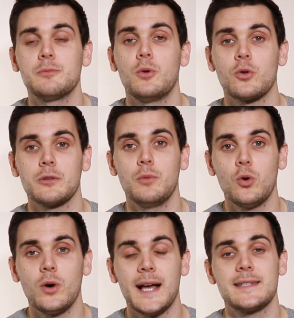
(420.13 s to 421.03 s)
more and
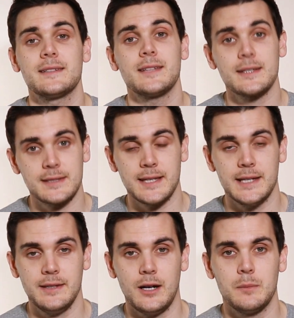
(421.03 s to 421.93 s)
more as it does
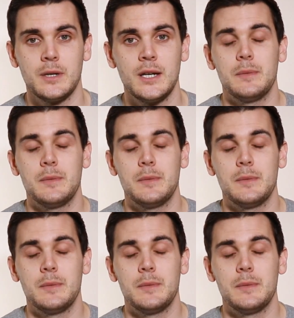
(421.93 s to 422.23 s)
stand up.